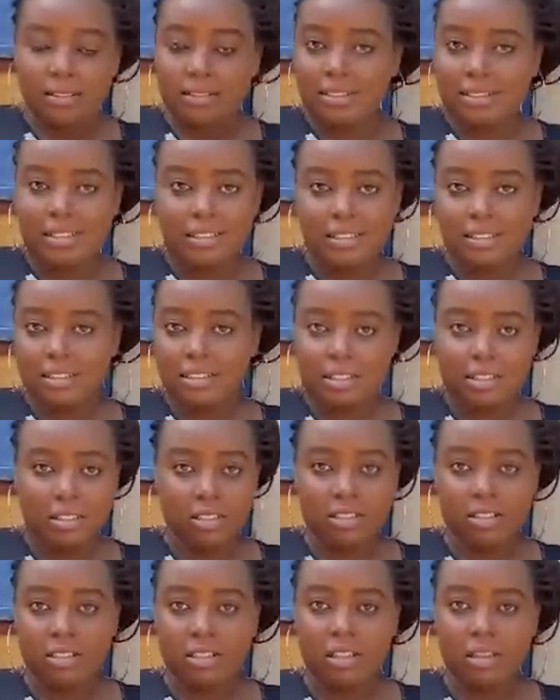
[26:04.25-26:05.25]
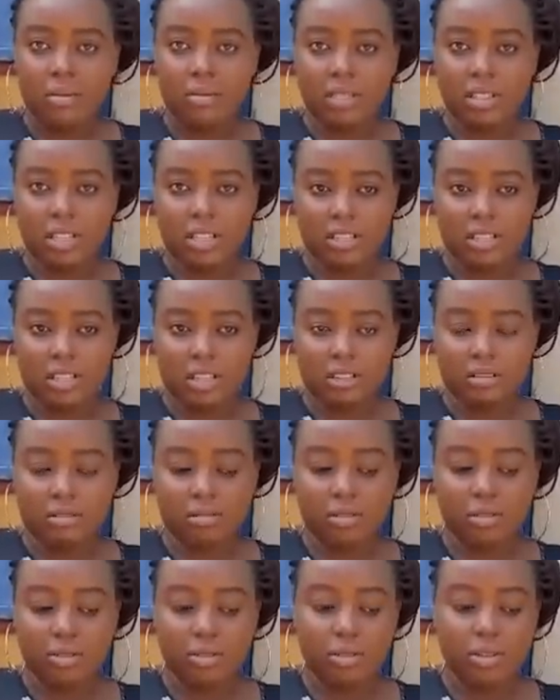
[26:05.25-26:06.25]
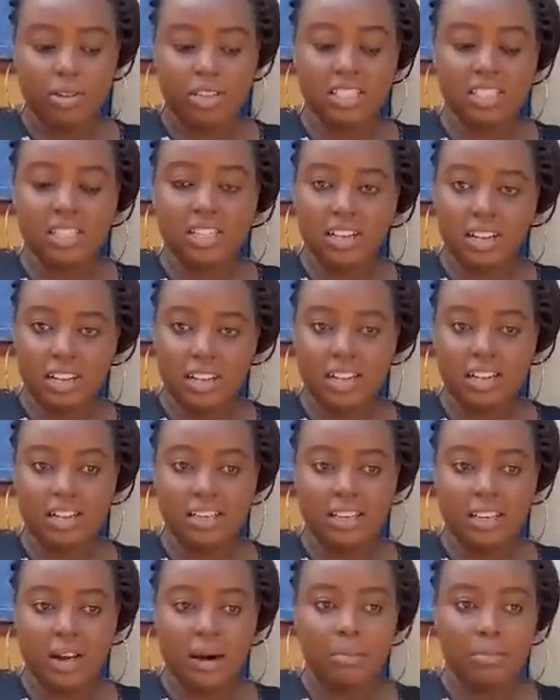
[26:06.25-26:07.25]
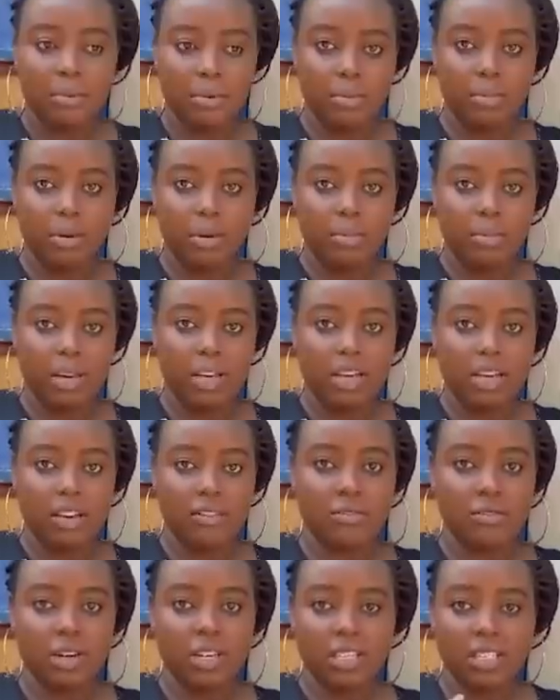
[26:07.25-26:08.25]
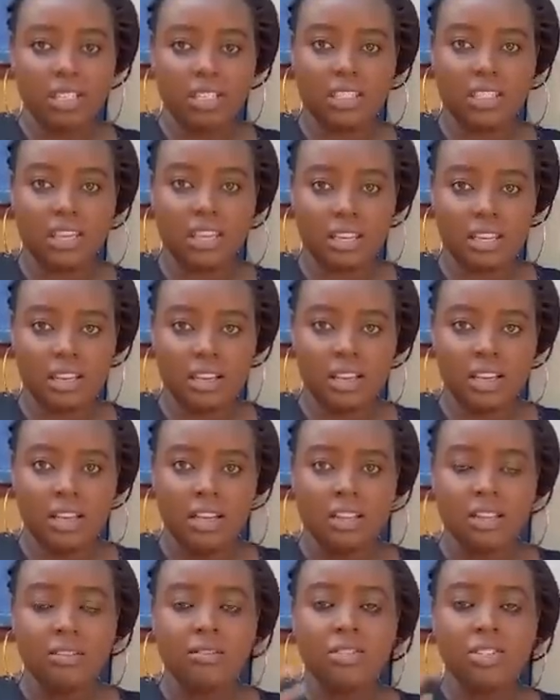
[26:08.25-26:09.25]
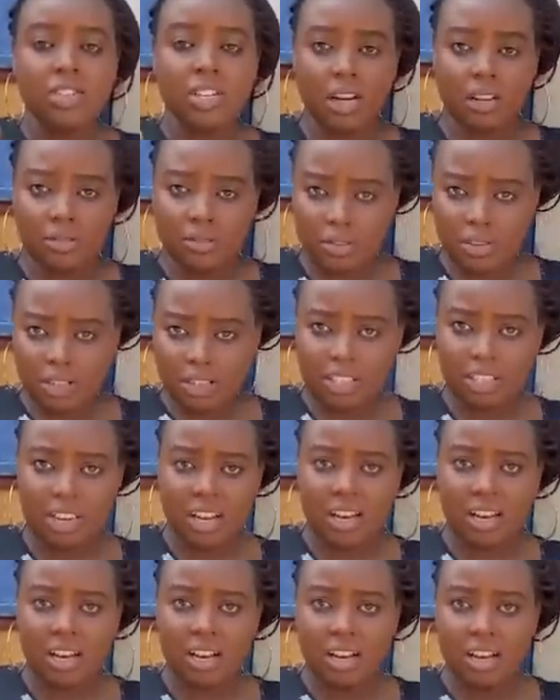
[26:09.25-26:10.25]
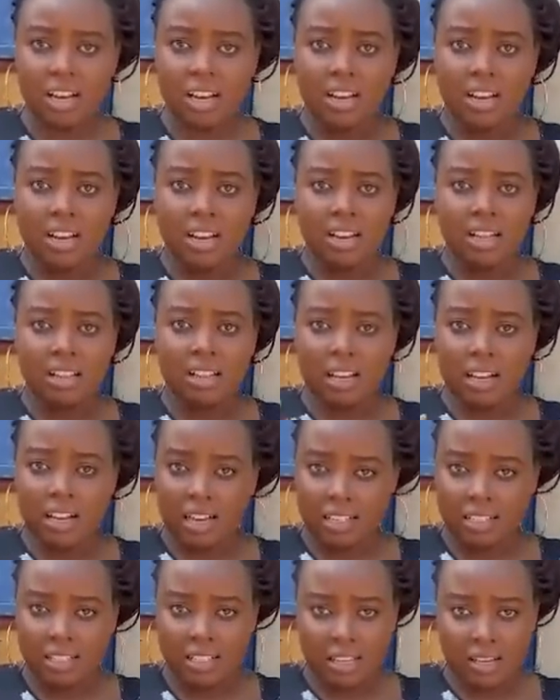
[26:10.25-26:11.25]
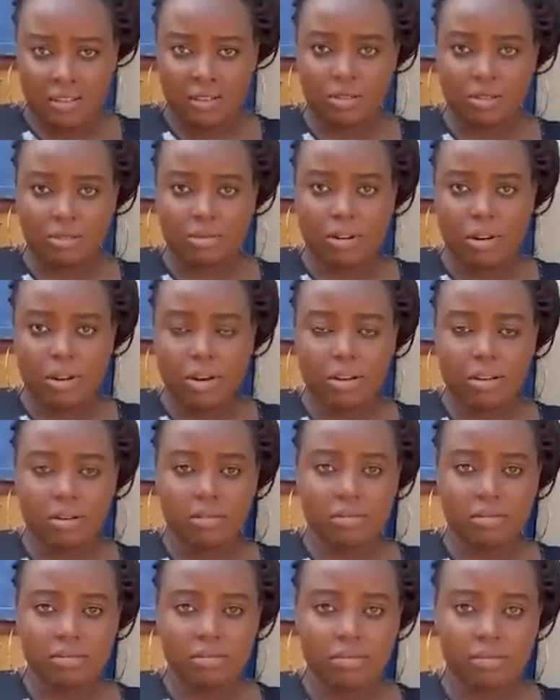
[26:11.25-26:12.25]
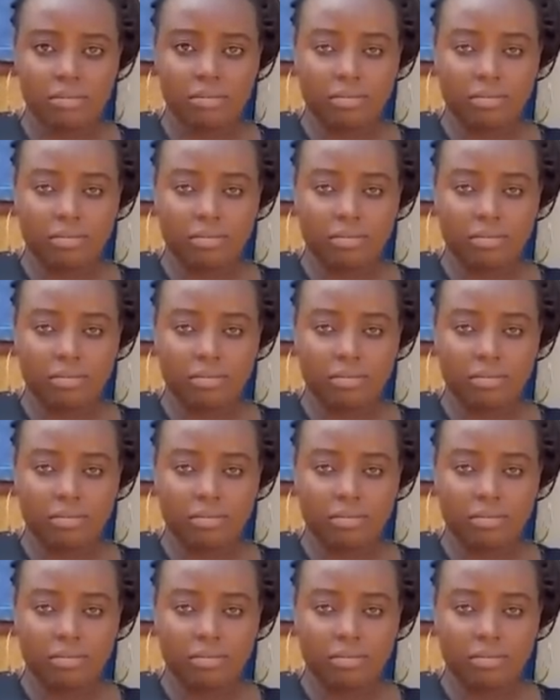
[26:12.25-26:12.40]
And she's still in Teja. So it's clearly a problem, like everyone is saying. They've tried to reach her, they can't get to